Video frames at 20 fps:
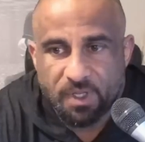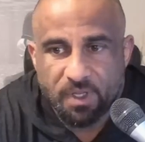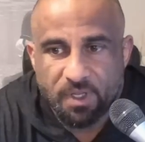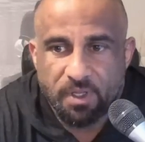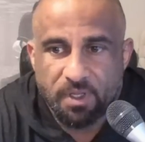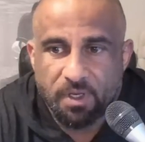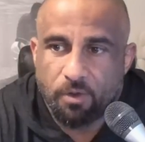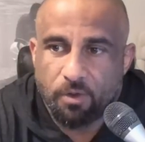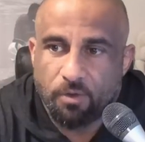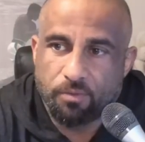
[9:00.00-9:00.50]

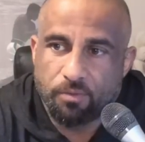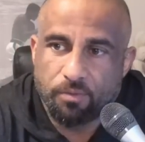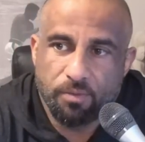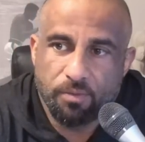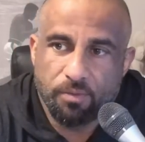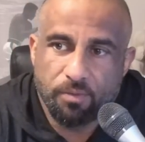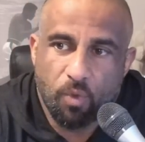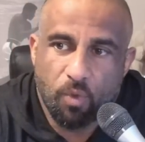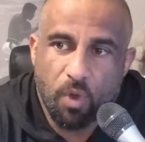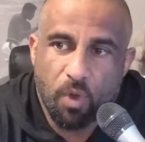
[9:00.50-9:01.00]
you know,
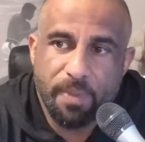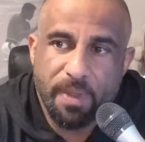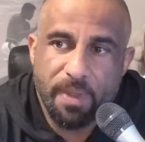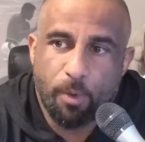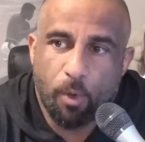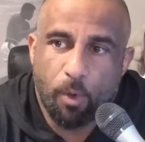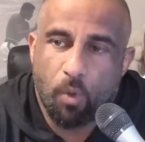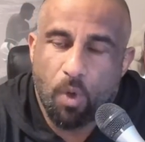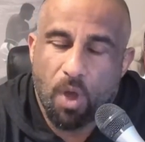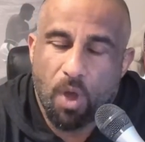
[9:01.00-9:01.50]
what
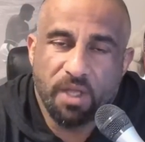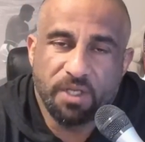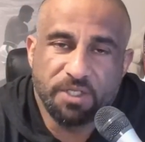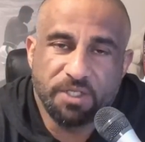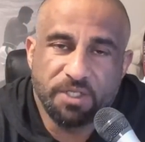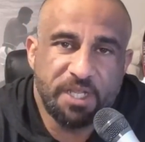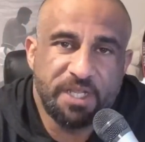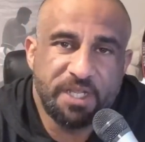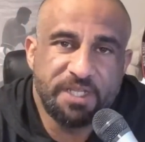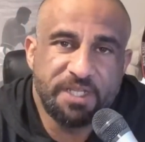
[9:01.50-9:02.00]
people want
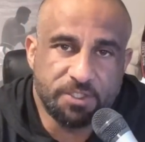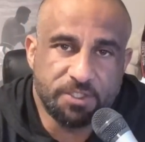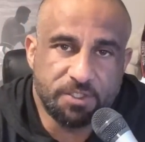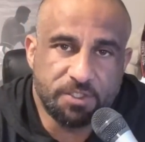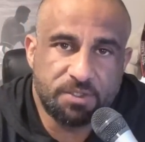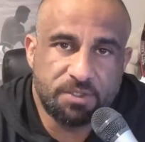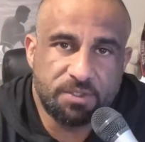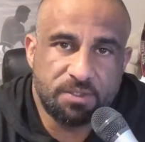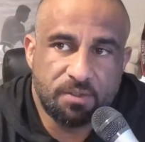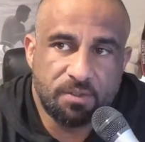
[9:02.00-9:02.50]

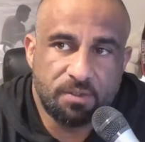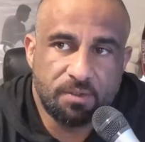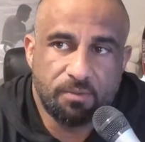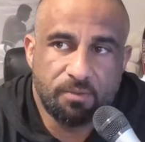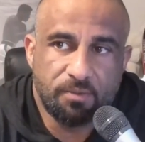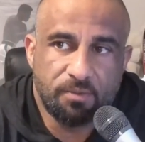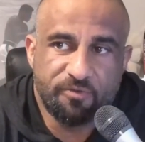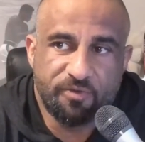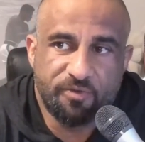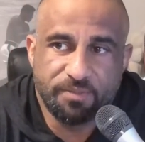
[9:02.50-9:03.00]
changes
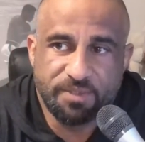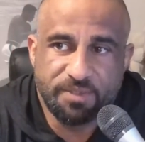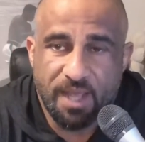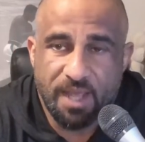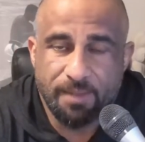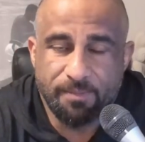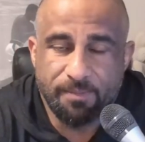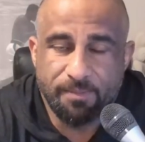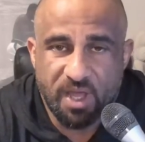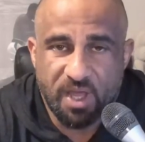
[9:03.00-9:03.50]
from time
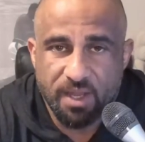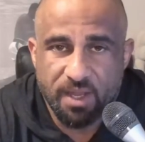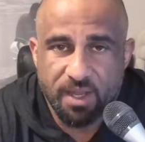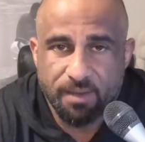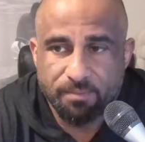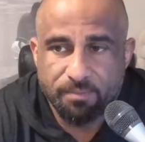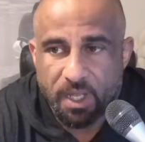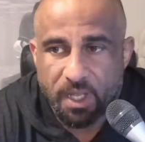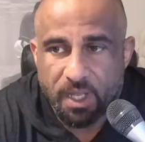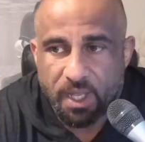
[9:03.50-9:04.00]
to
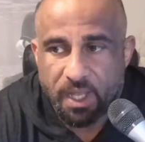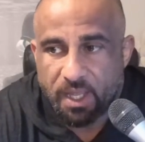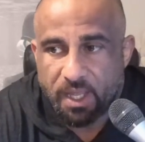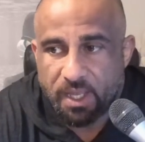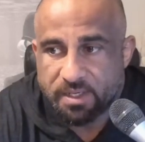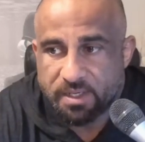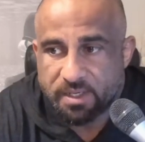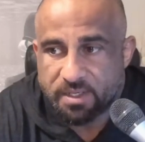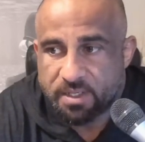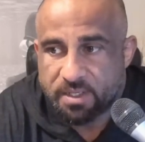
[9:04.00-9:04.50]
time.
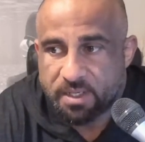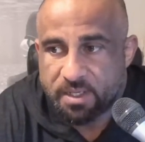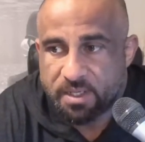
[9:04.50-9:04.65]
And